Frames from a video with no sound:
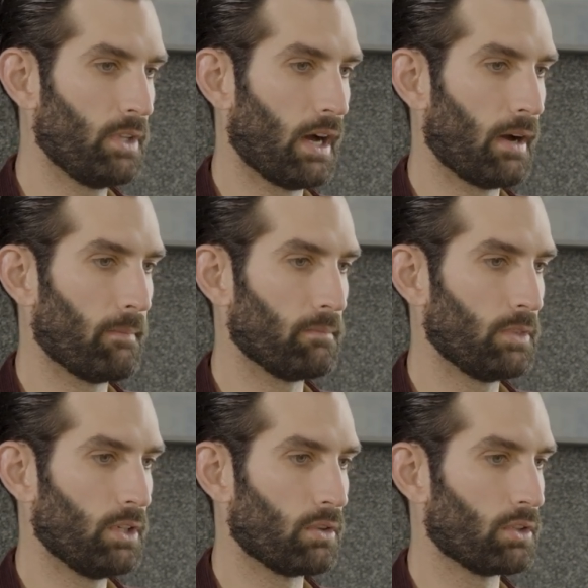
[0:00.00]

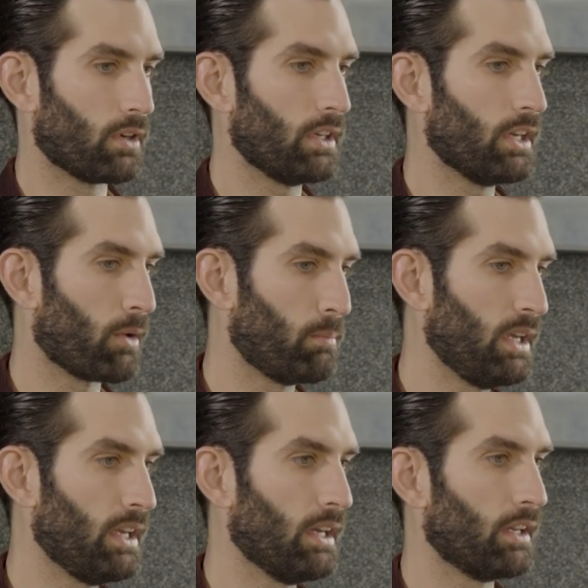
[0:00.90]
your ERP
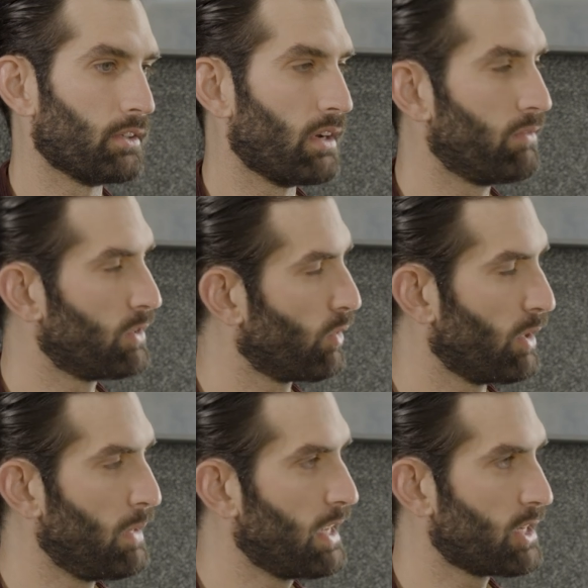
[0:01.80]
and your
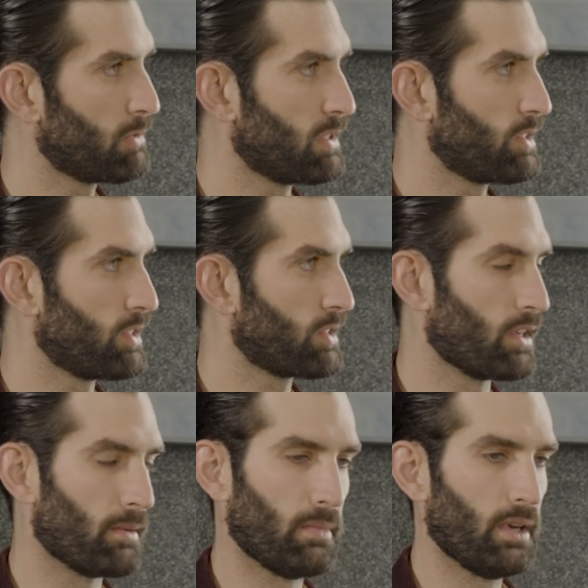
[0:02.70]
inventory management
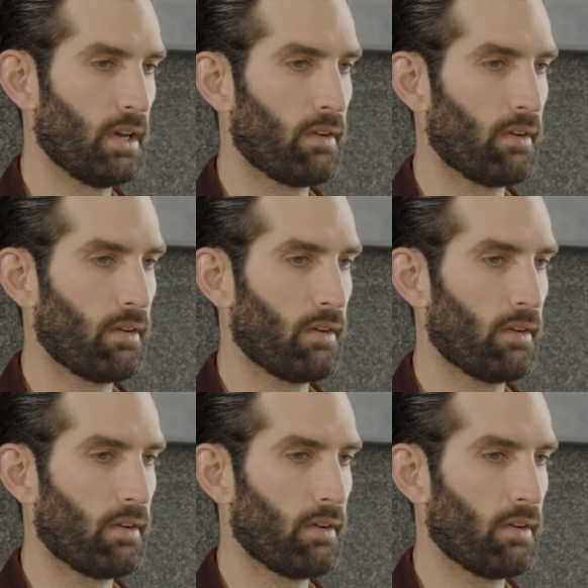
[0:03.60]
system